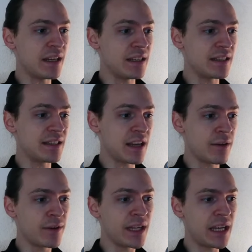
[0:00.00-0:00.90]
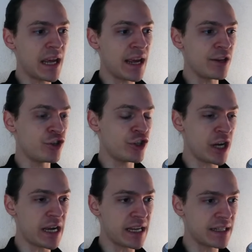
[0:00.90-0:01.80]
It's 7k
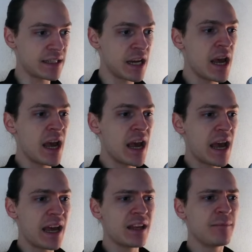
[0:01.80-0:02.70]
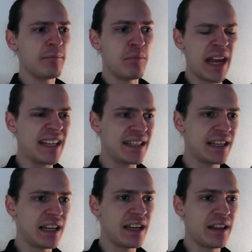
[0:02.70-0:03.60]
chess, and
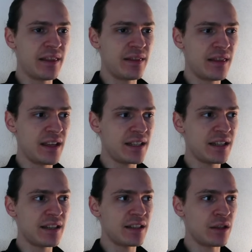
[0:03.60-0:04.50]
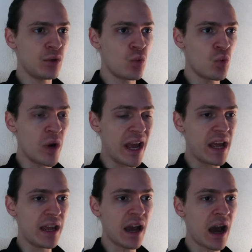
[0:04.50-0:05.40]
basically this is the
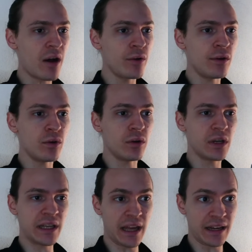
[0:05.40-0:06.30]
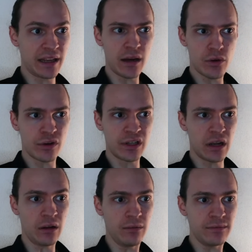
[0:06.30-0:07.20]
way how you can get
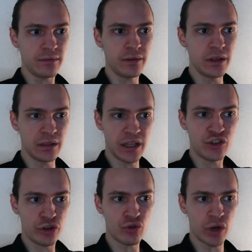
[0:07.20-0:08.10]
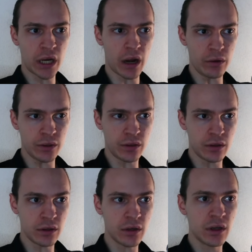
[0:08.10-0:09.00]
yourself a legendary
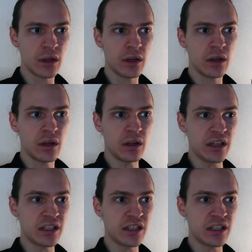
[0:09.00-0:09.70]
character, like